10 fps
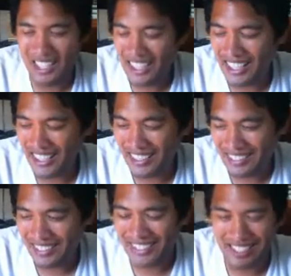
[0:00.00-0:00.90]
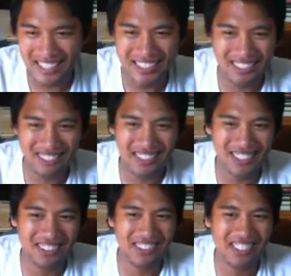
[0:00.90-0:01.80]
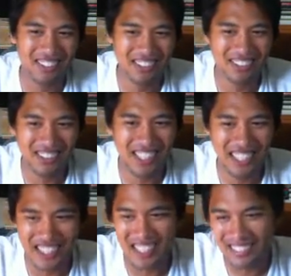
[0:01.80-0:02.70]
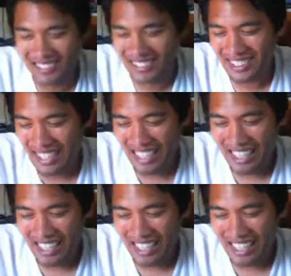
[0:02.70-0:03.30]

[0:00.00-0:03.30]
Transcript: You know, uh, I don't really know why he went for takedowns,